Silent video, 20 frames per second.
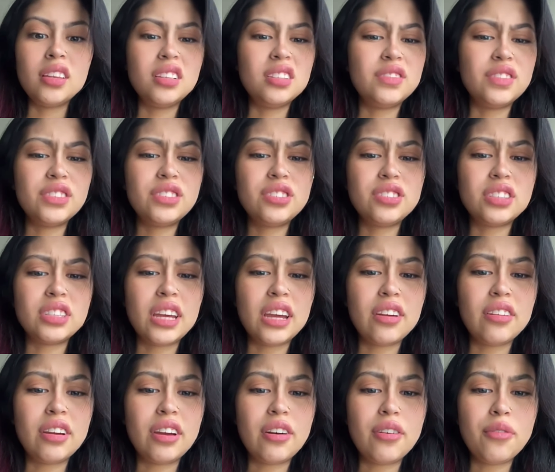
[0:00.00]
This thoughts are
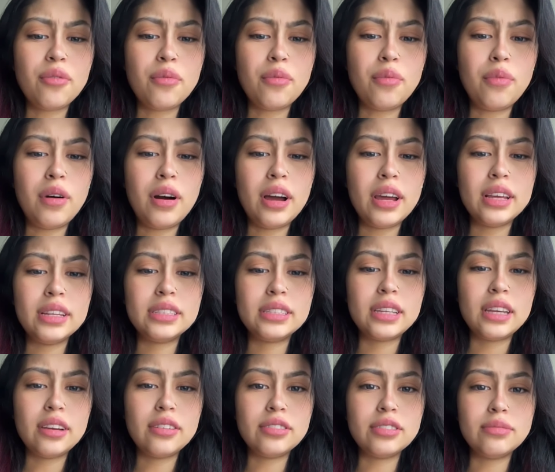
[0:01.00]
scary. I don't know why it
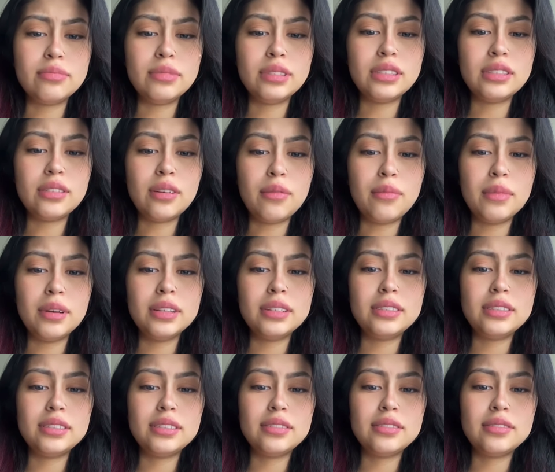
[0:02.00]
scares me so
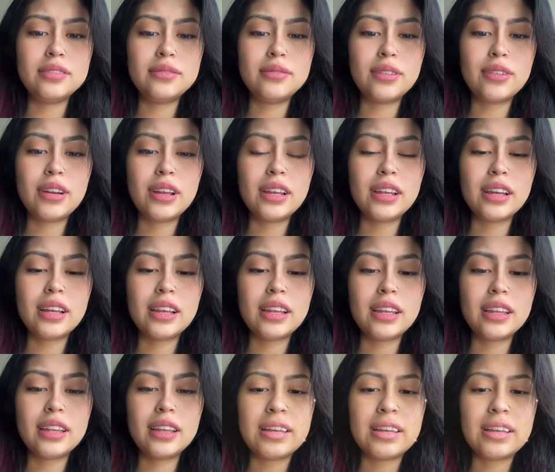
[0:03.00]
much. Oh, what I look
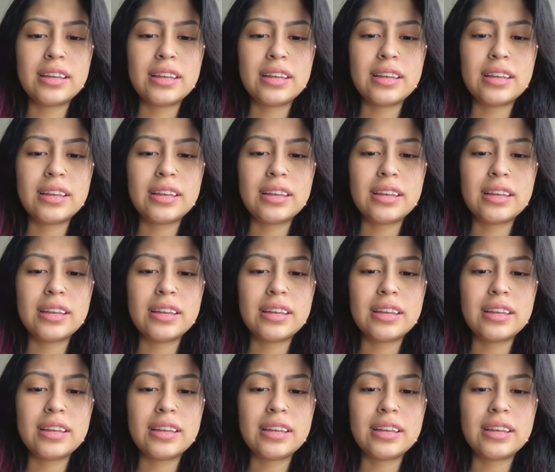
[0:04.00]
like that.